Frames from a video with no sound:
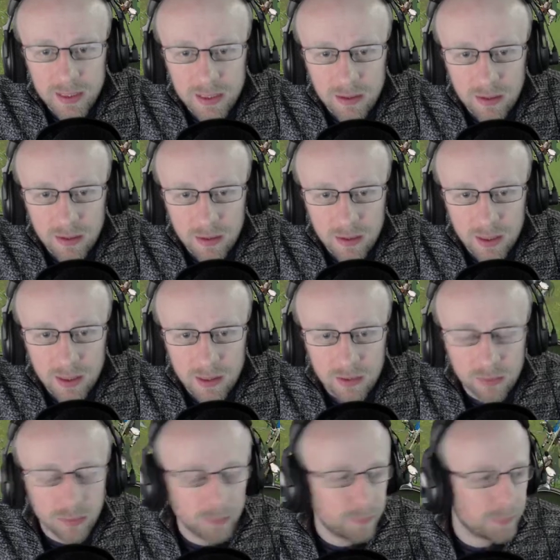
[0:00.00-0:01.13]

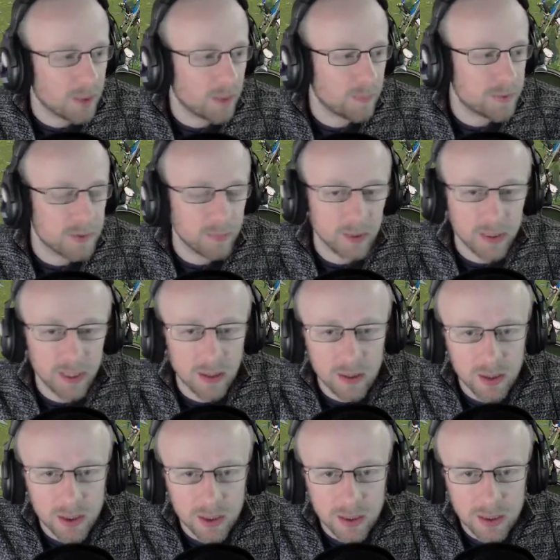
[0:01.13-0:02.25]
little bobs of bloody
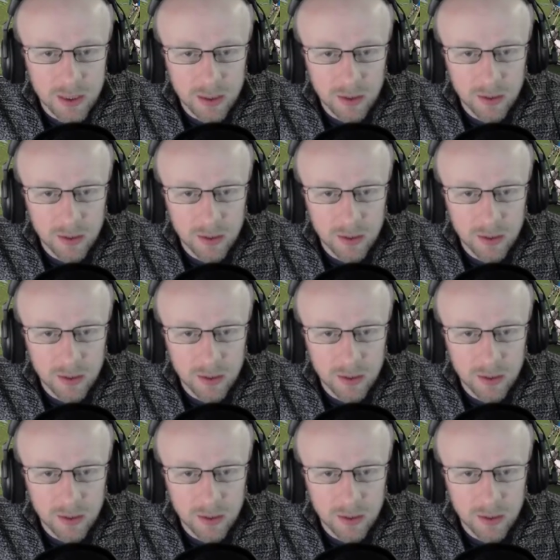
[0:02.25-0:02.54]
archers.